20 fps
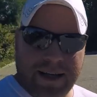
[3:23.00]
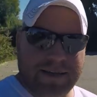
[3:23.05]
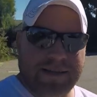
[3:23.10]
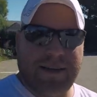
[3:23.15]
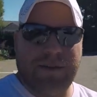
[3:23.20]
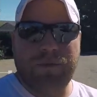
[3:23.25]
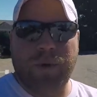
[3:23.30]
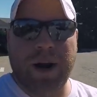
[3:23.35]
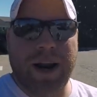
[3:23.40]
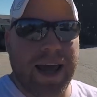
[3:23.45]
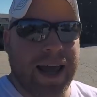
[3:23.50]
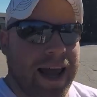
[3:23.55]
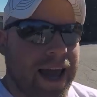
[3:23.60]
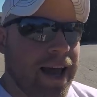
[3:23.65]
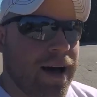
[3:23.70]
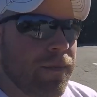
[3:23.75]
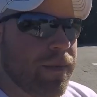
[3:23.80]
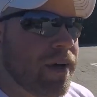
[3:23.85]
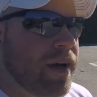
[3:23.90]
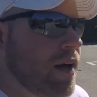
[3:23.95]
I said, 1
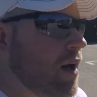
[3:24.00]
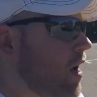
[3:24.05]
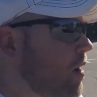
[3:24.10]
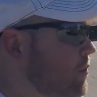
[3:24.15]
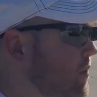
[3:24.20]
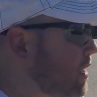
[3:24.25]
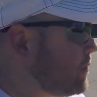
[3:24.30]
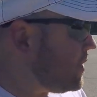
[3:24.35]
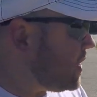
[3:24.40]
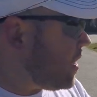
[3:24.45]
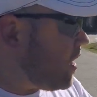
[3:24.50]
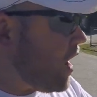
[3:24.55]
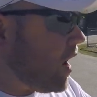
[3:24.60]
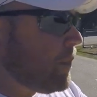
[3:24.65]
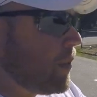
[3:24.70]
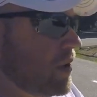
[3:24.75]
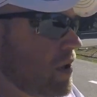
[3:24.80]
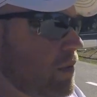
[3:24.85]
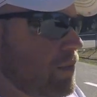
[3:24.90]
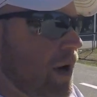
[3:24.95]
a.m. But I'm going to
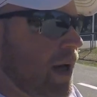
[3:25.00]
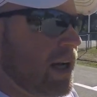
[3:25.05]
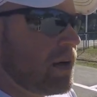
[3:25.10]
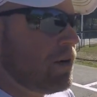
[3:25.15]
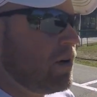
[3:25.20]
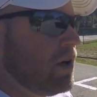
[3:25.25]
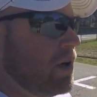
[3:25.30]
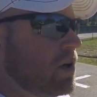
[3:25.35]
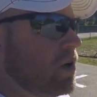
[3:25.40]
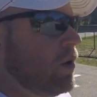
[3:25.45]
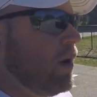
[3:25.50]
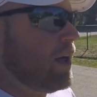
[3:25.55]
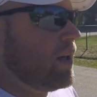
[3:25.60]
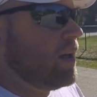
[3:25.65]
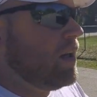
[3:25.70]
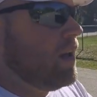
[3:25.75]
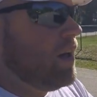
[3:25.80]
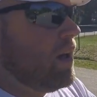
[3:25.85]
hop on the bike real quick,